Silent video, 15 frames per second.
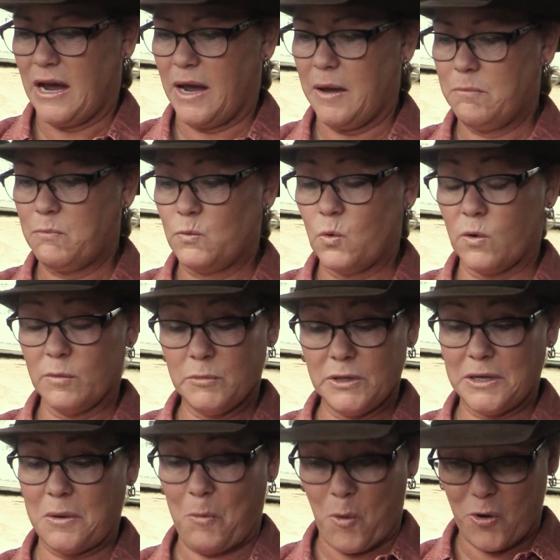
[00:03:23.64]
I'm
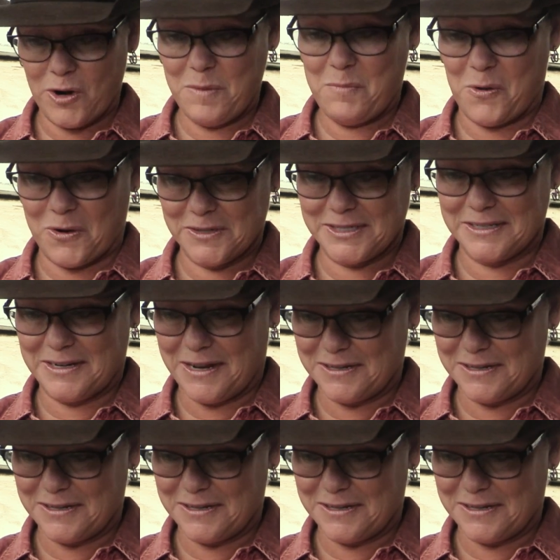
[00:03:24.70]
normally a morning person.